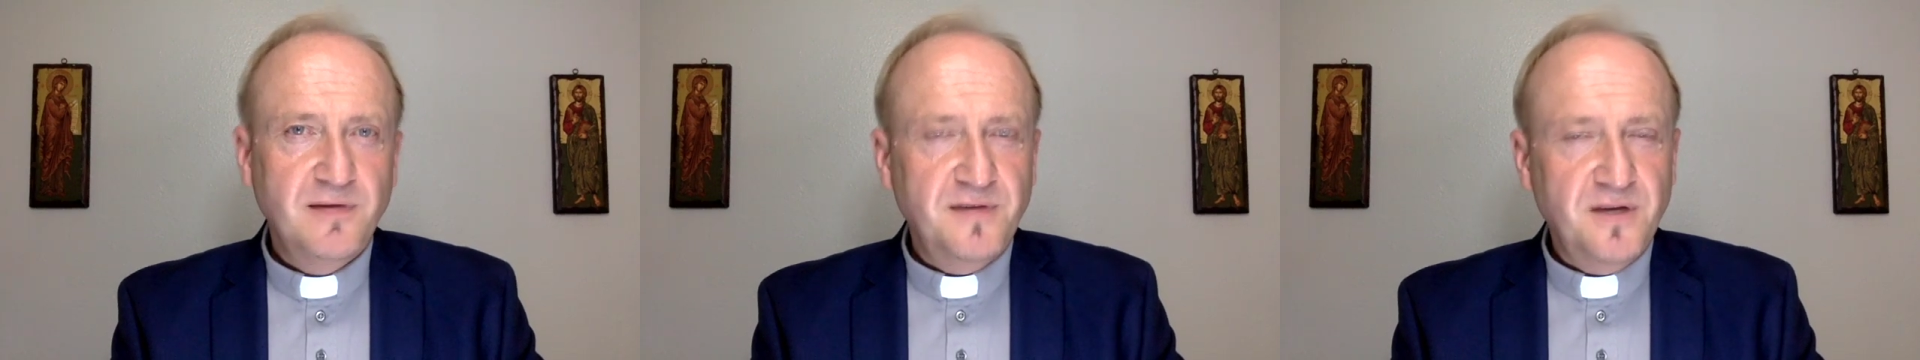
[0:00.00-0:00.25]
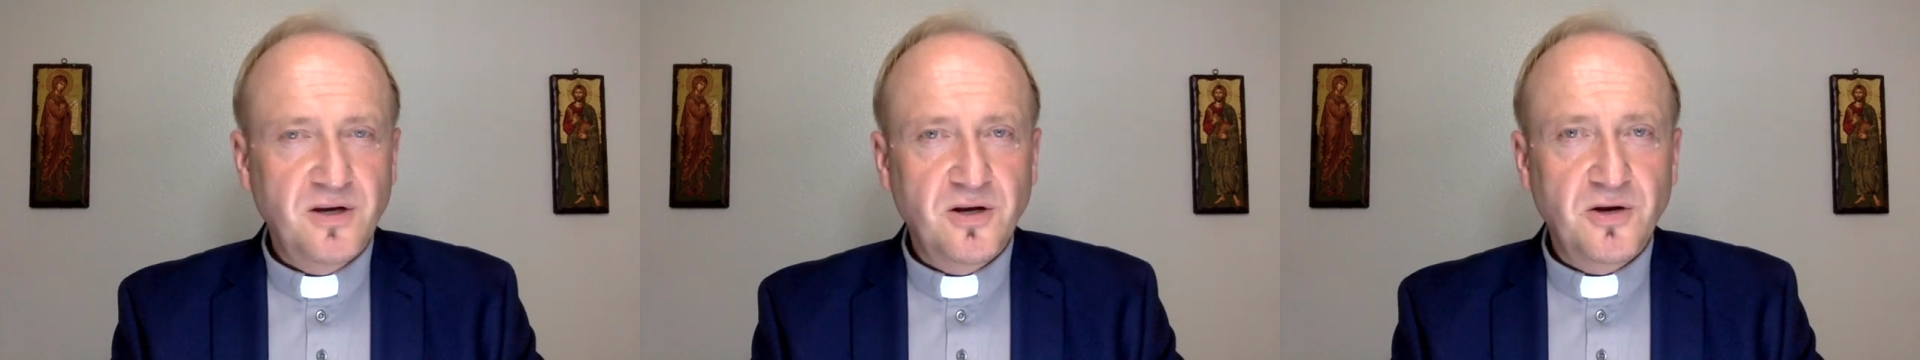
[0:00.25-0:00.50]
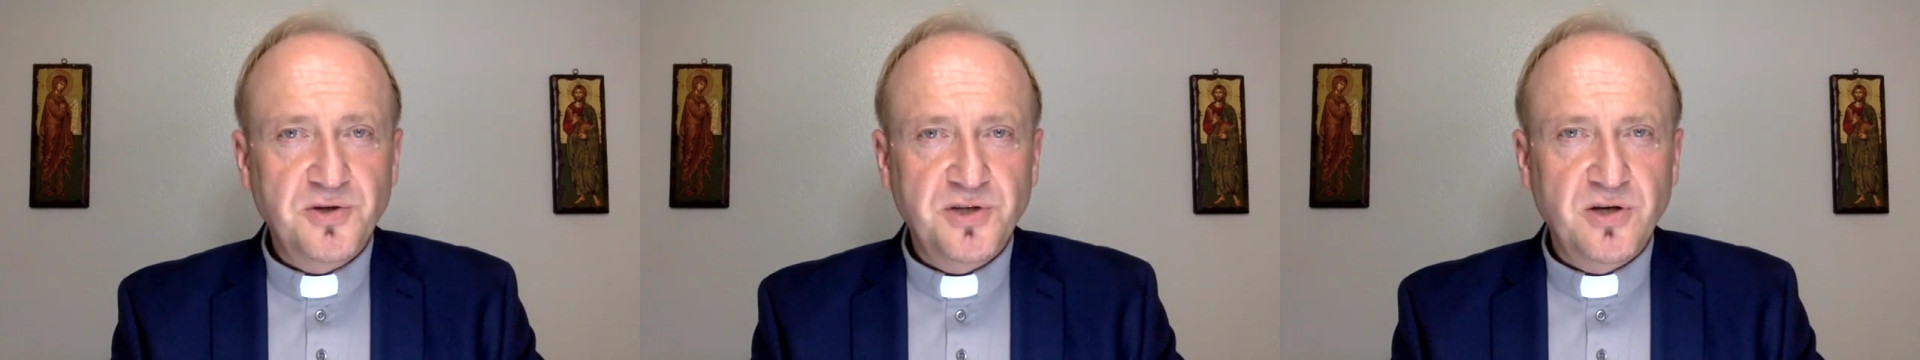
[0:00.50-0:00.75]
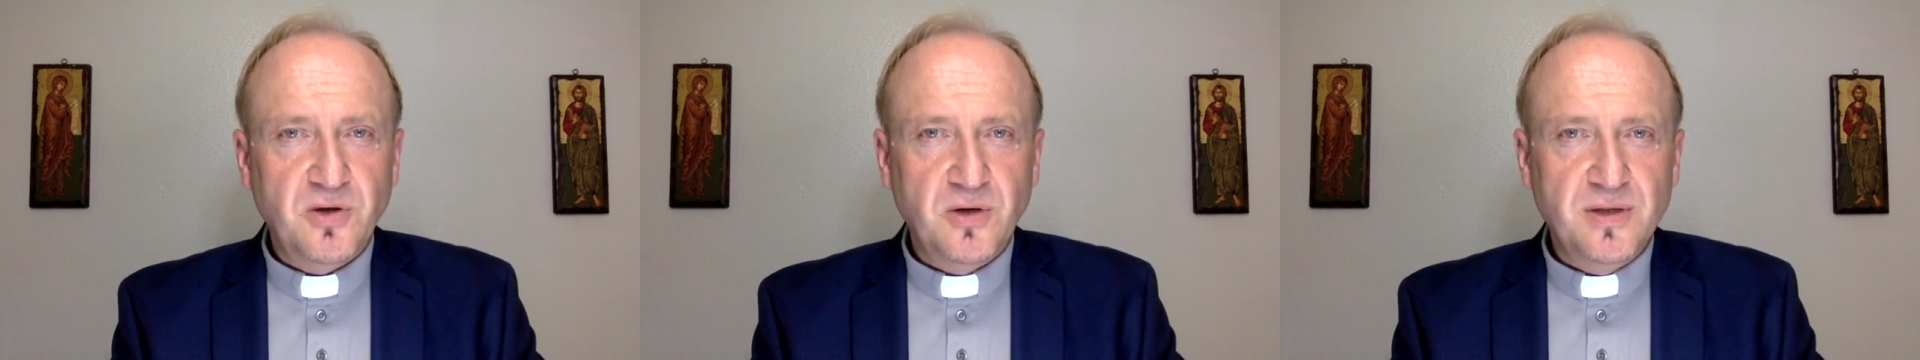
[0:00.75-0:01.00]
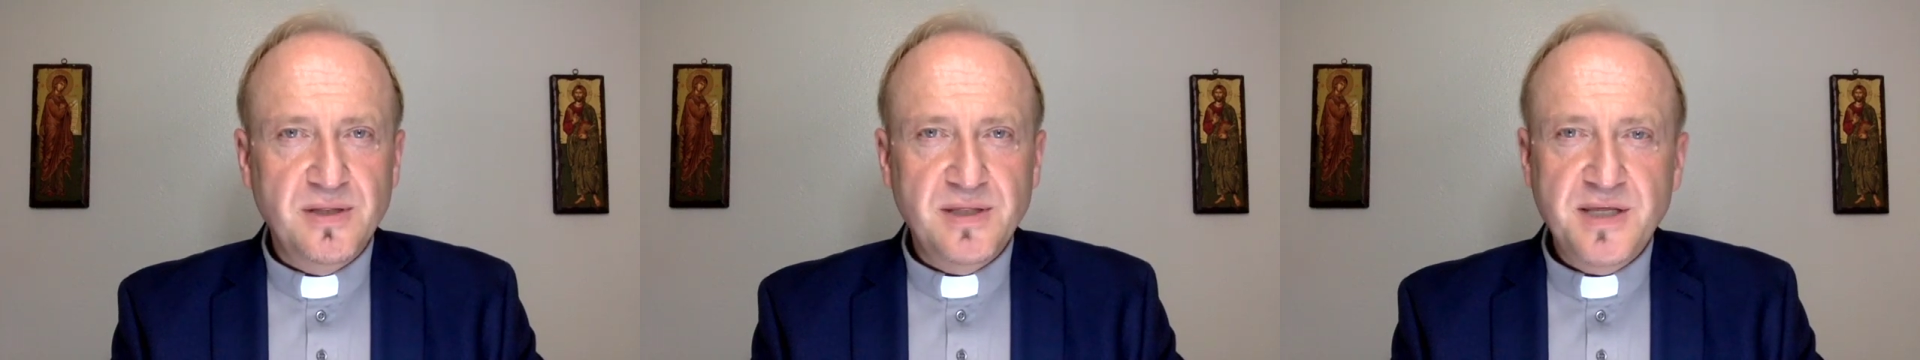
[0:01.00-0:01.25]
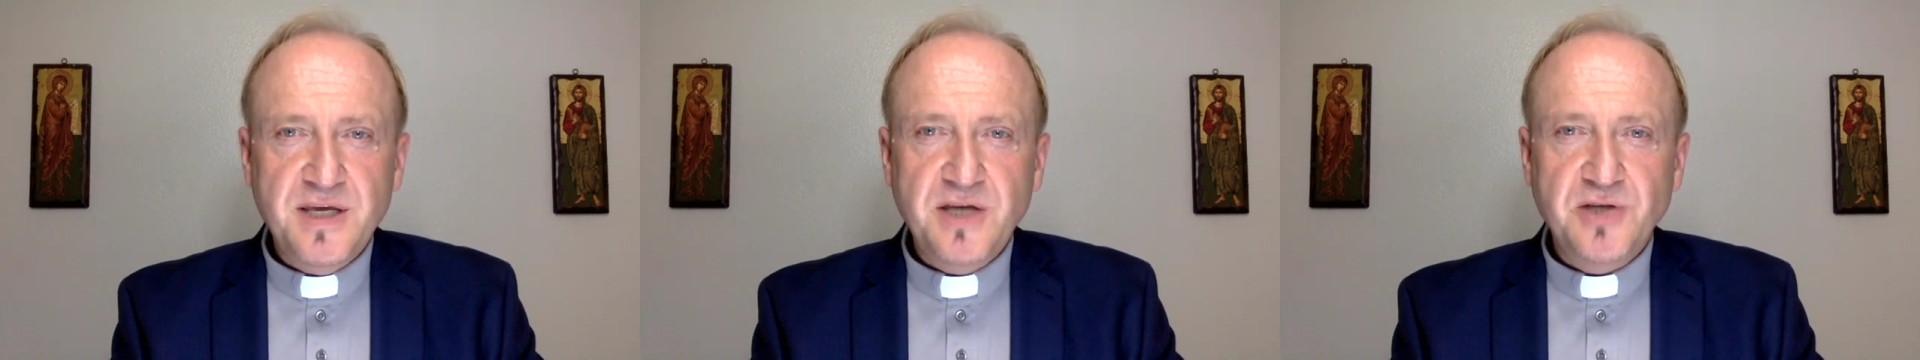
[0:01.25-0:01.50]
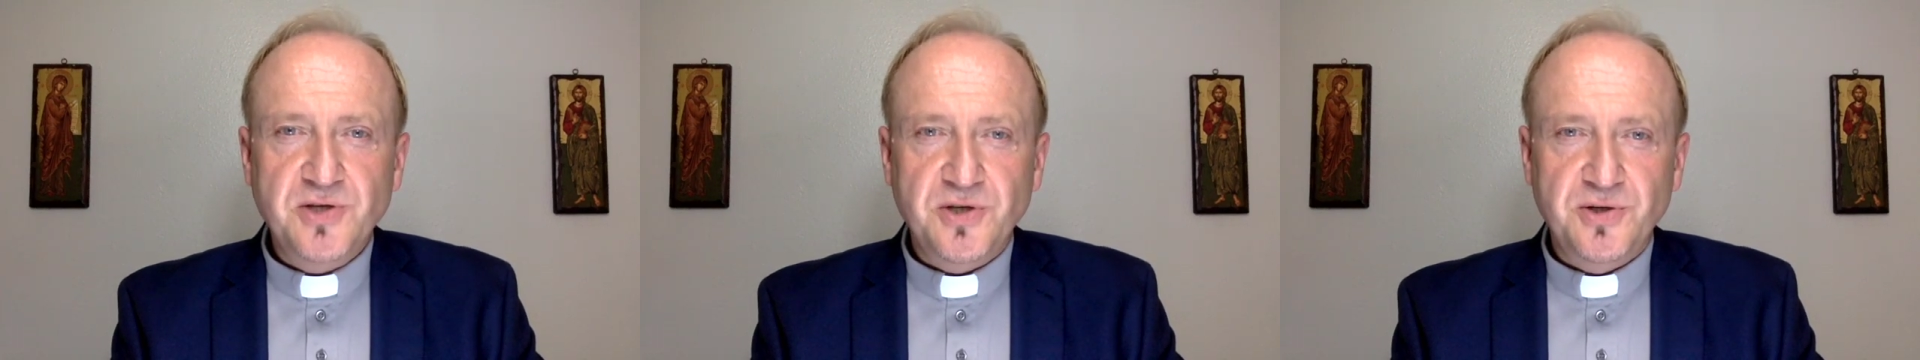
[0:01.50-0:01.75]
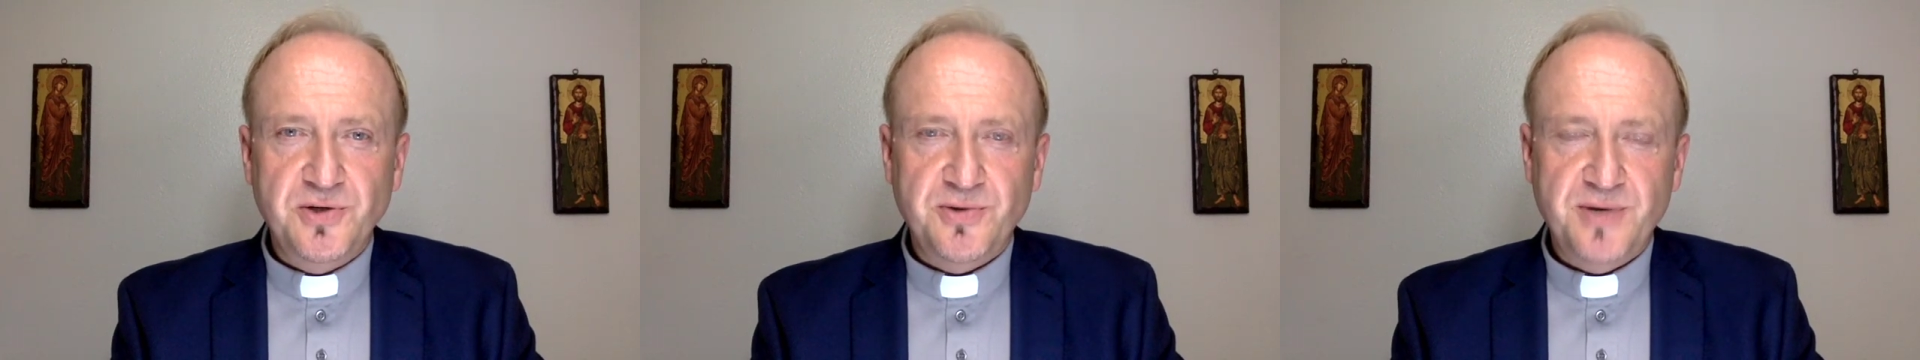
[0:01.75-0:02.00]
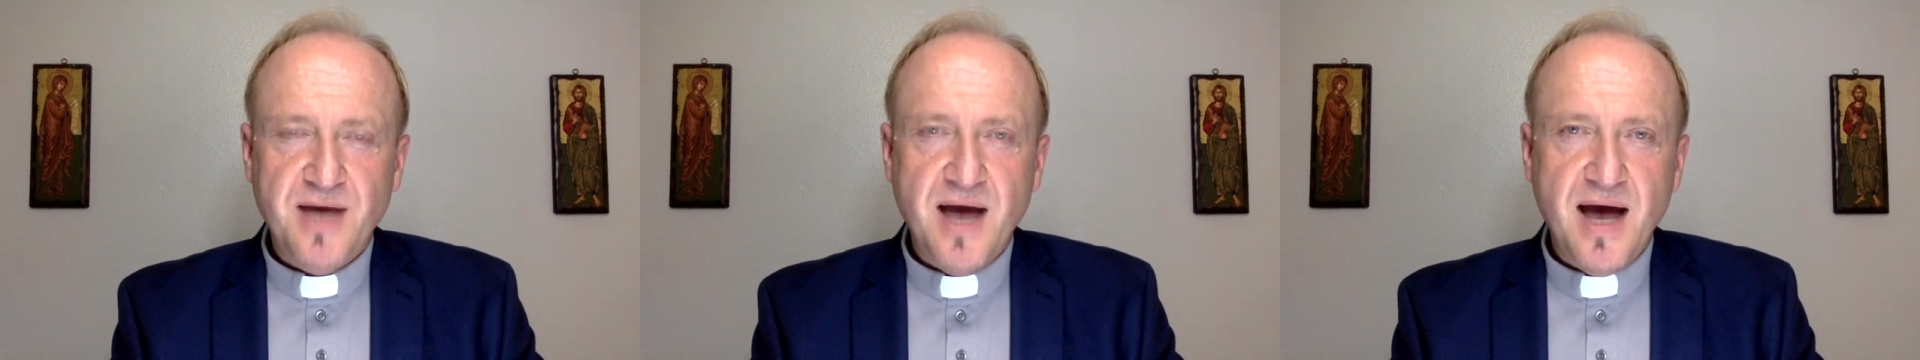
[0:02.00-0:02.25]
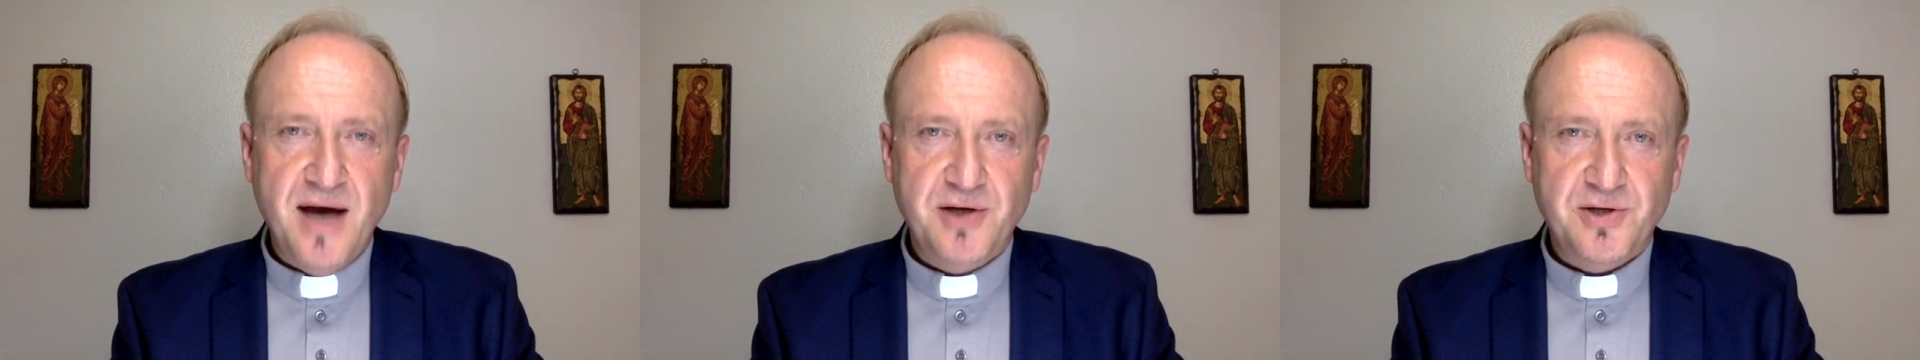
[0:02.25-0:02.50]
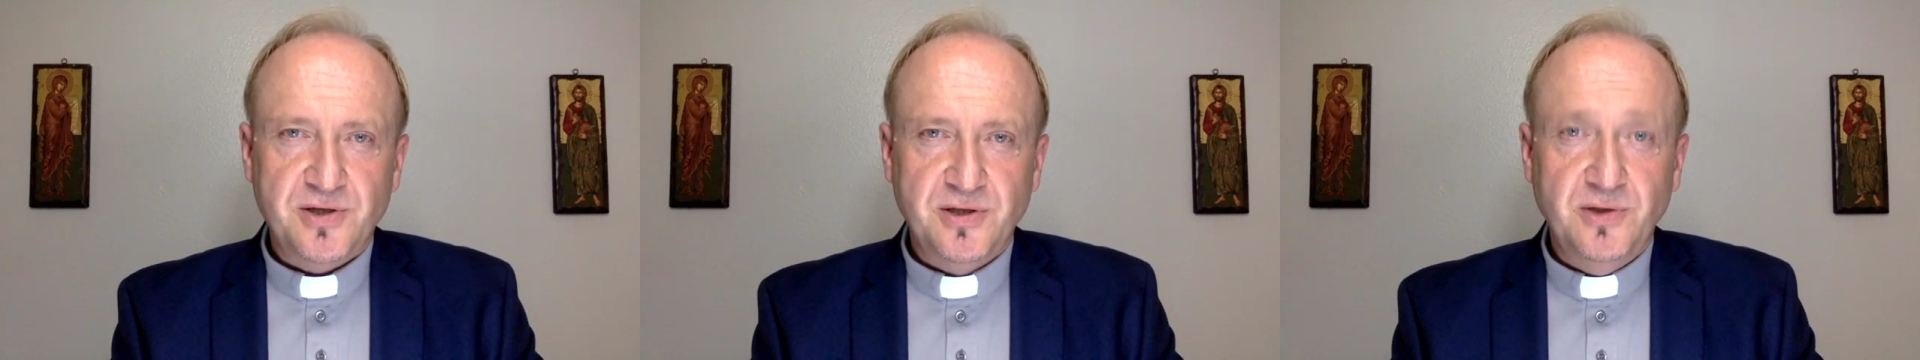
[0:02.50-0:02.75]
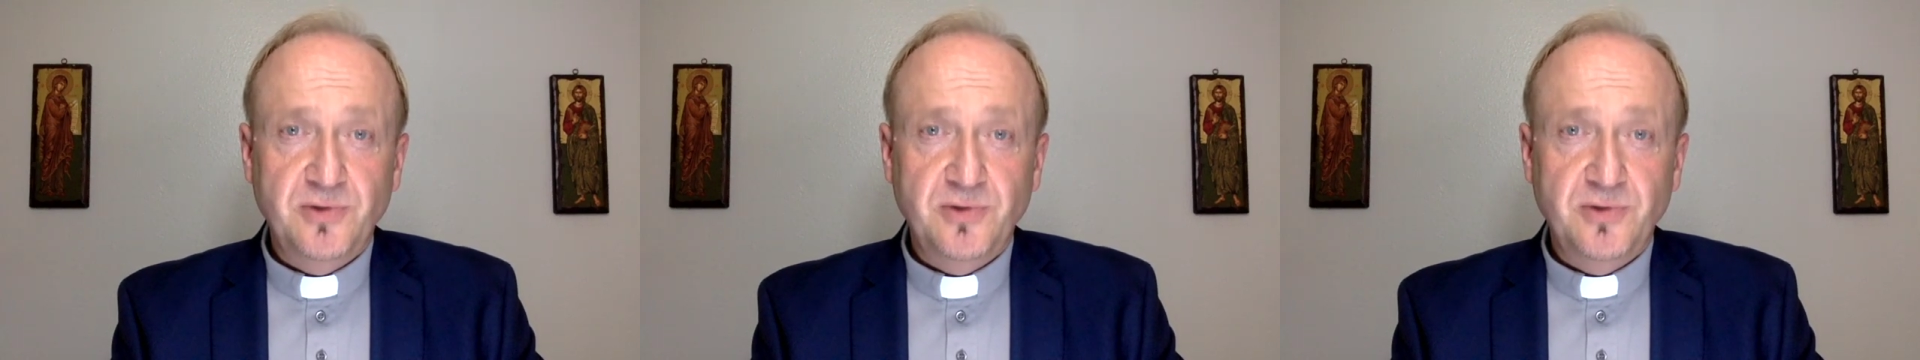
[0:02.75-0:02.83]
Theological knee-jerk reaction